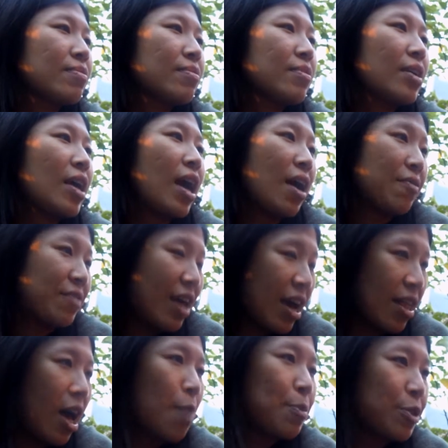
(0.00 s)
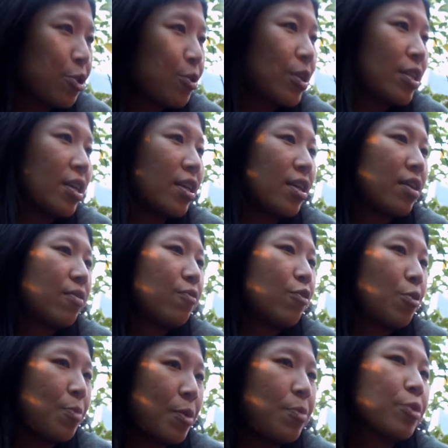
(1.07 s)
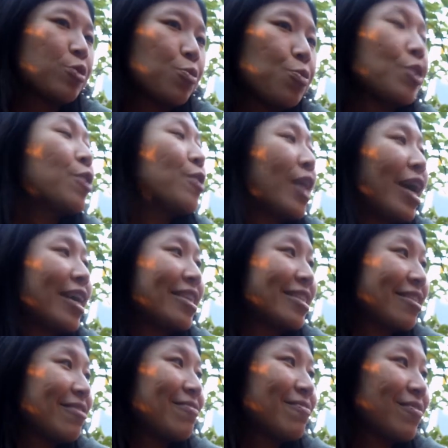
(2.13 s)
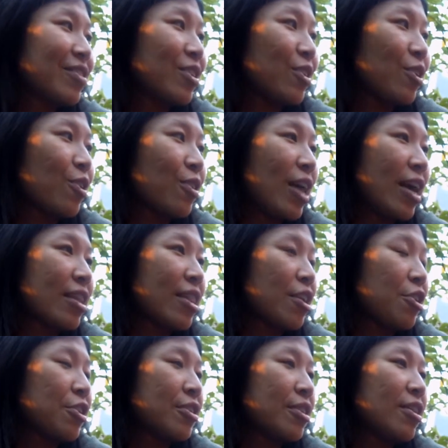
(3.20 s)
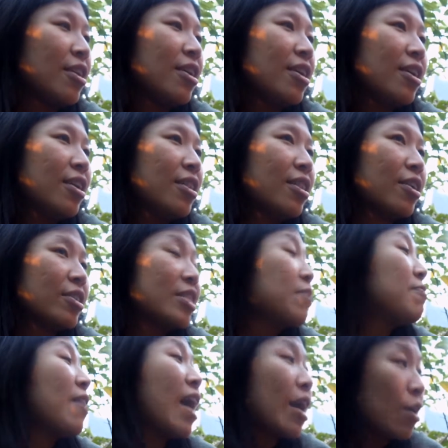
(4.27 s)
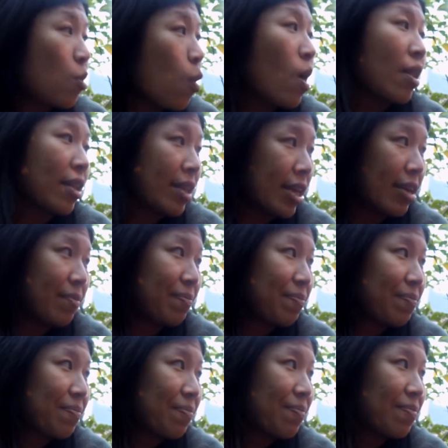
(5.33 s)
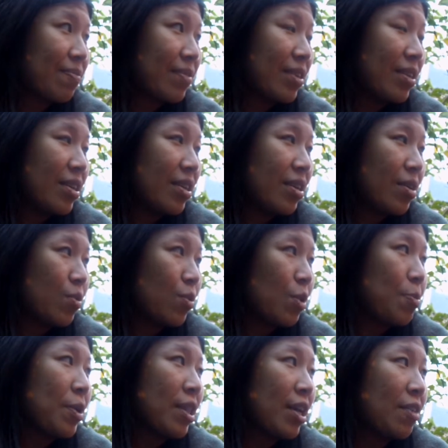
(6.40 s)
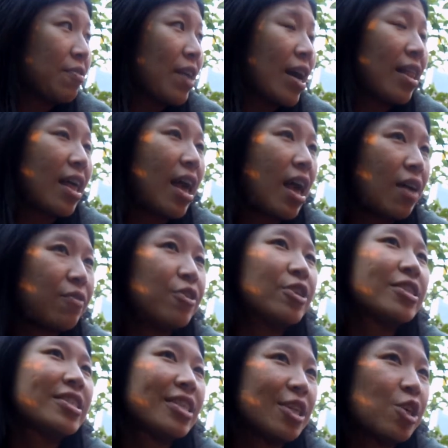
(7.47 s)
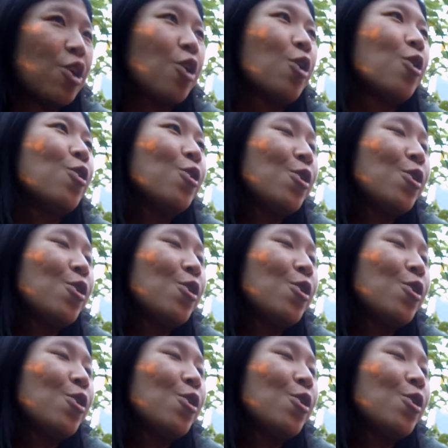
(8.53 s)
have that opportunity for people to realize, like their divine quality. We believe that every single